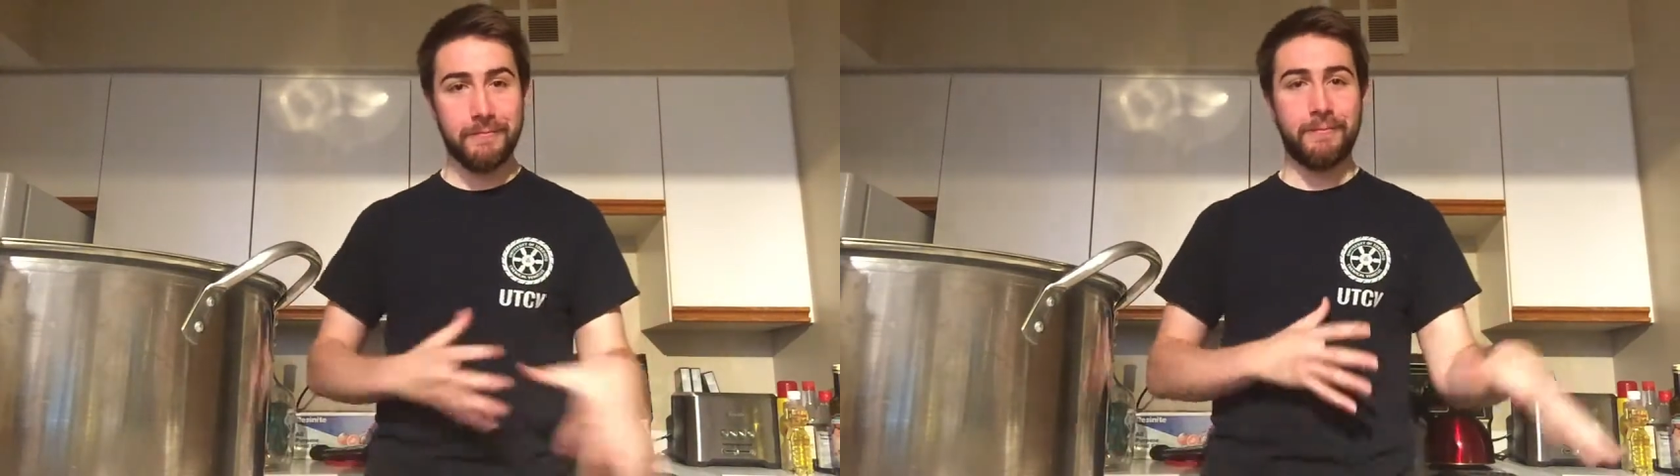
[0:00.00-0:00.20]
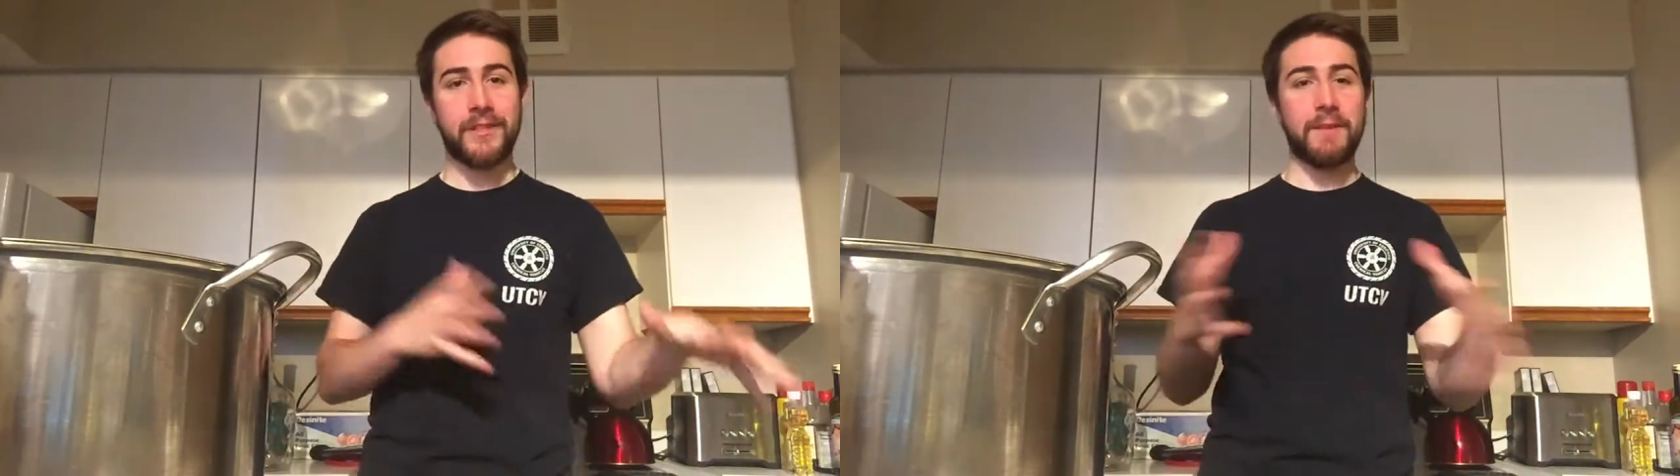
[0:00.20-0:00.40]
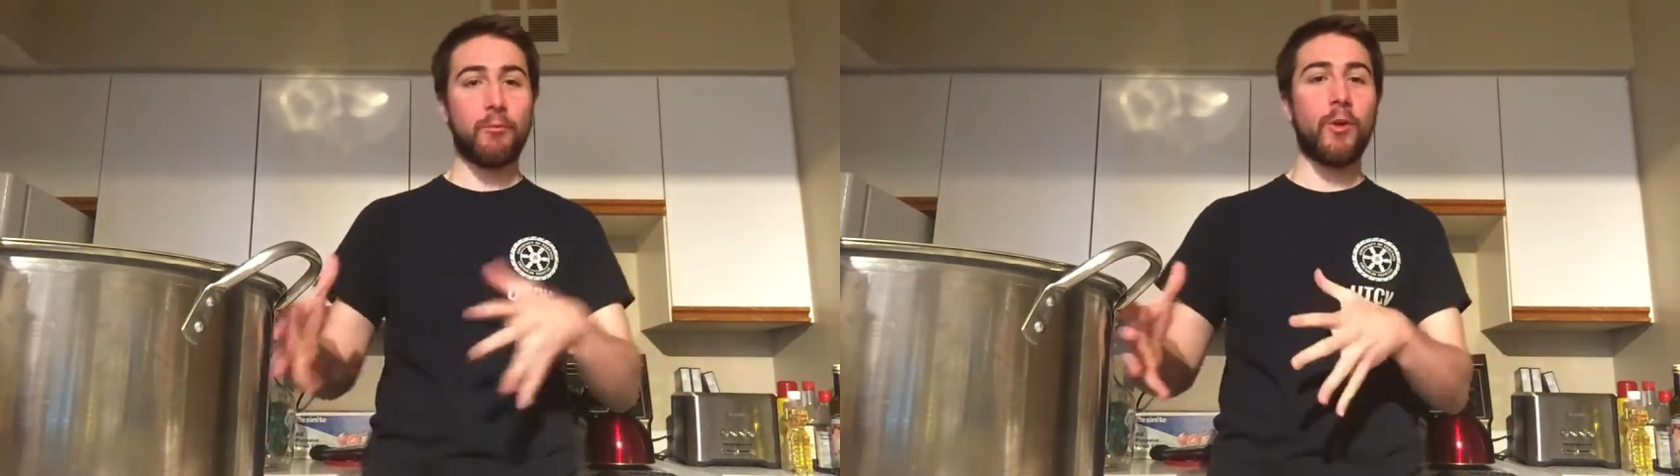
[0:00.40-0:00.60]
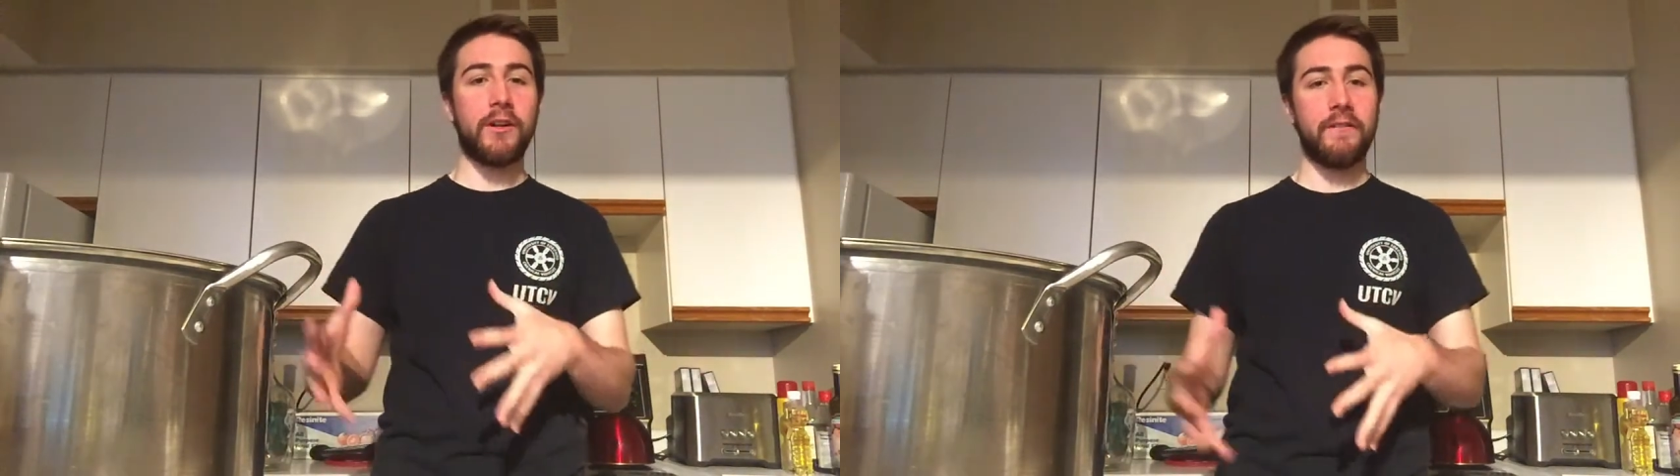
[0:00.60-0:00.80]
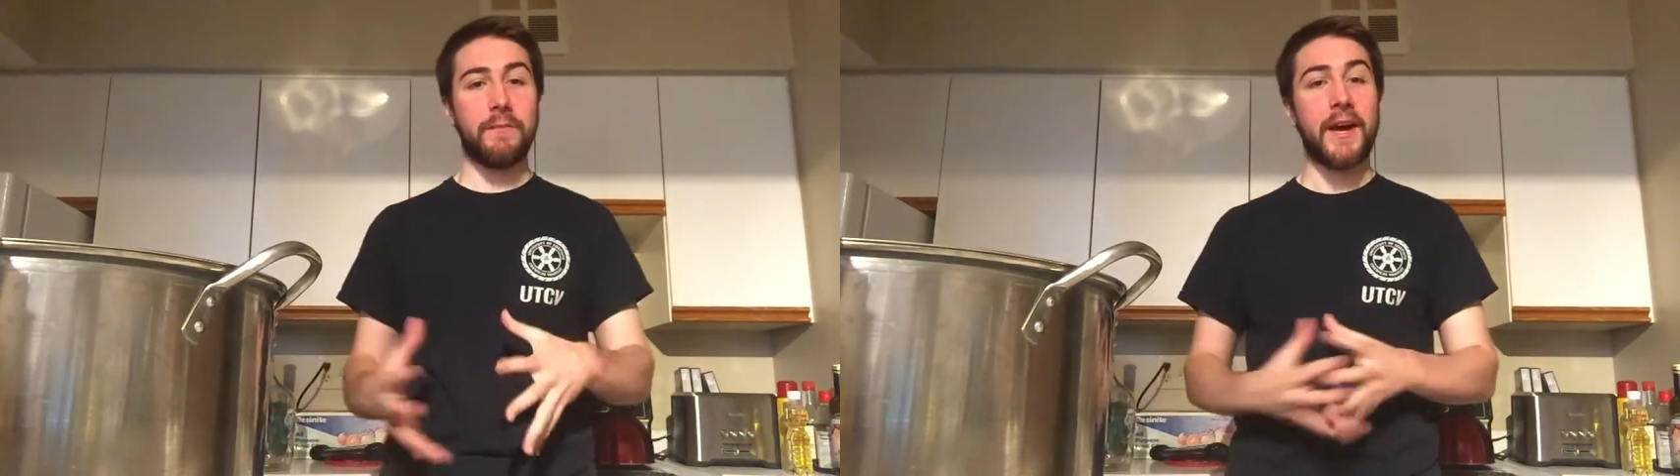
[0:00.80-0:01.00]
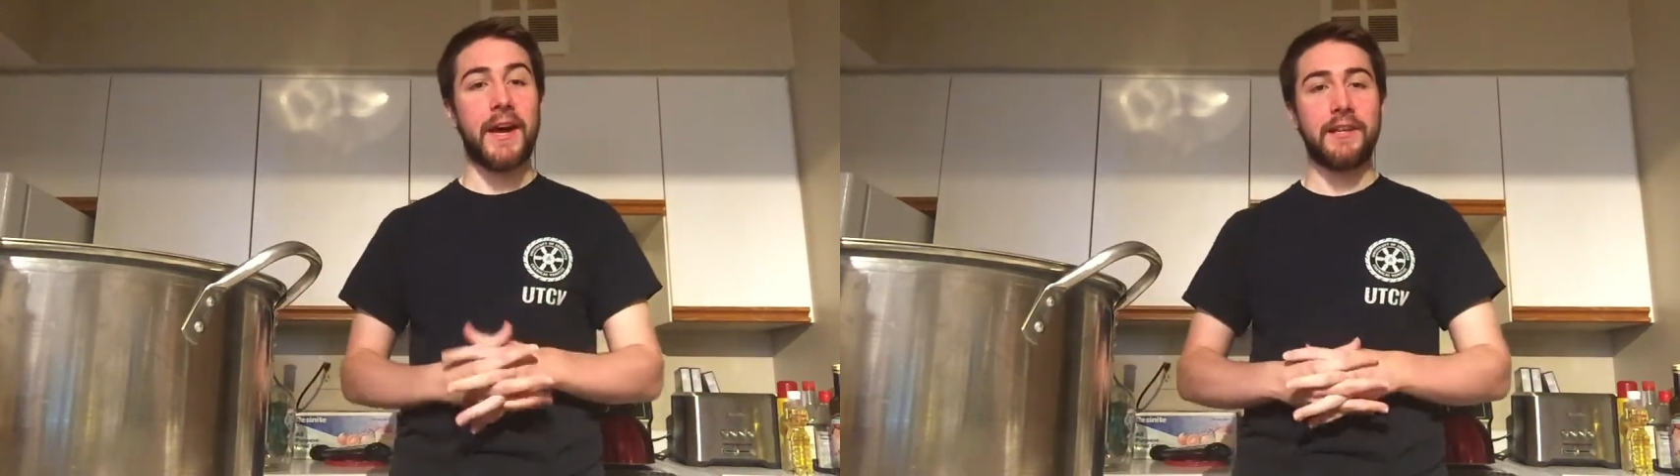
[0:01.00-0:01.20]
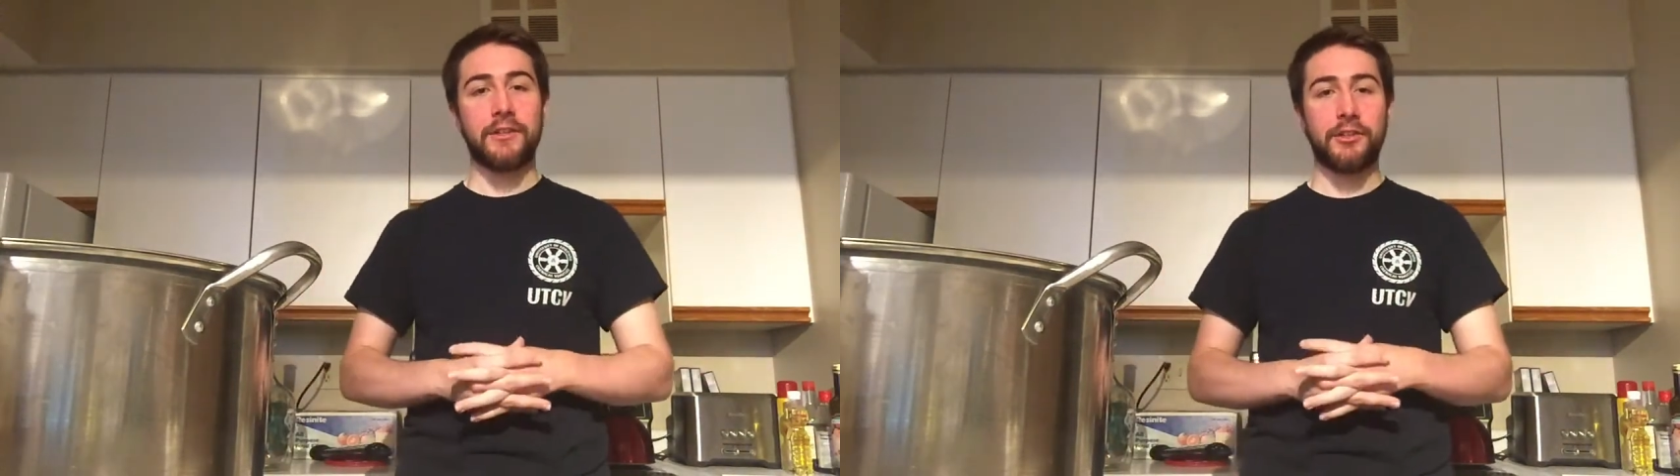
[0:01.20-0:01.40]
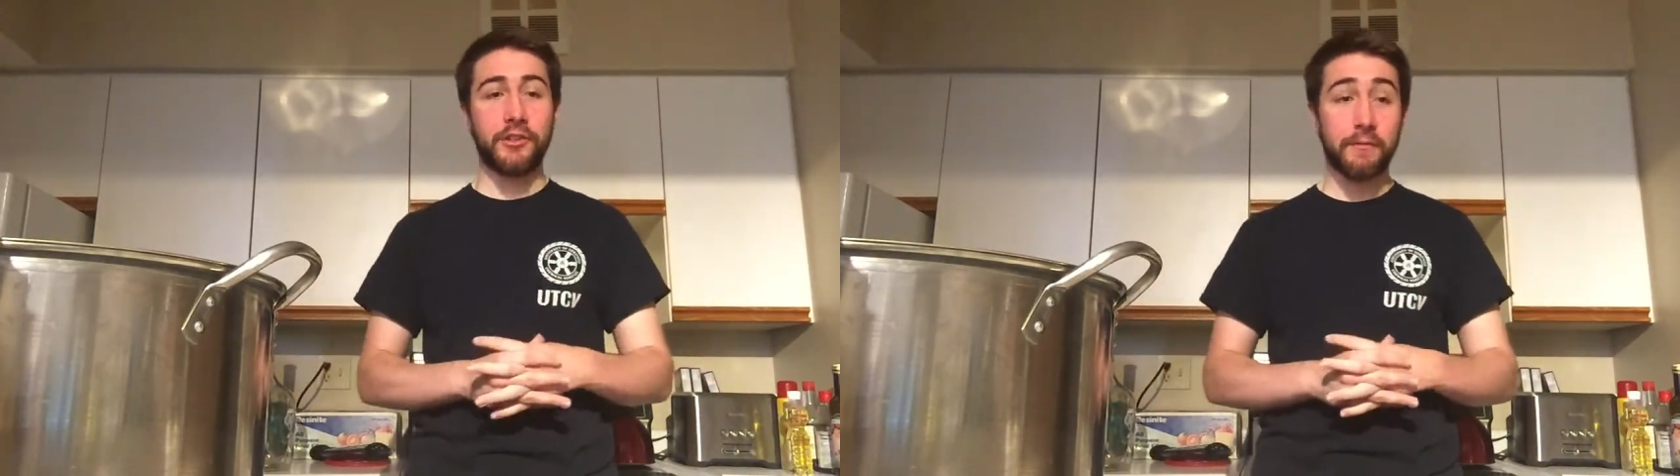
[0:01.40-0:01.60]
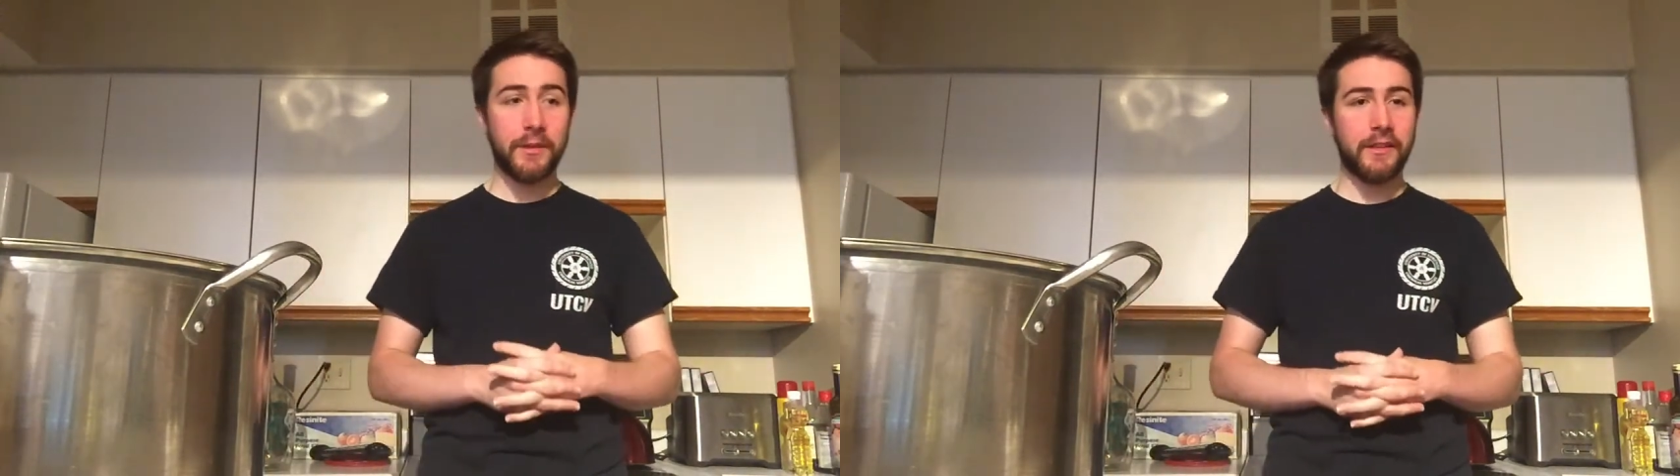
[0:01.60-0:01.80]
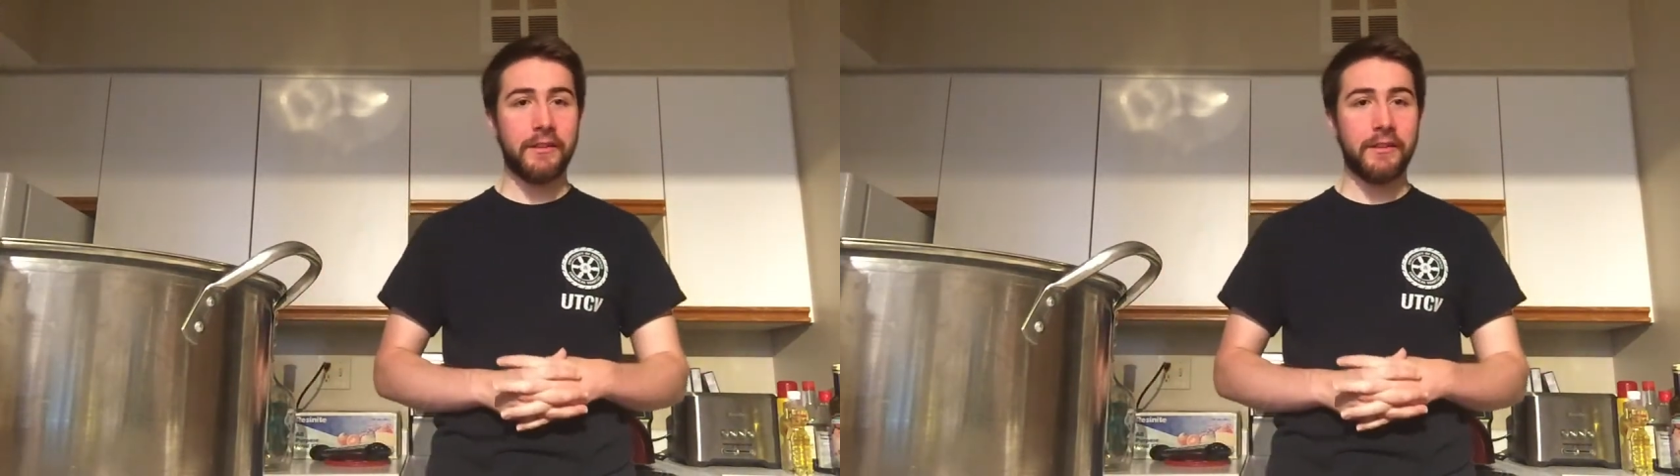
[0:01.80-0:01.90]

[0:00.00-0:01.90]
step 1 of the mash should have been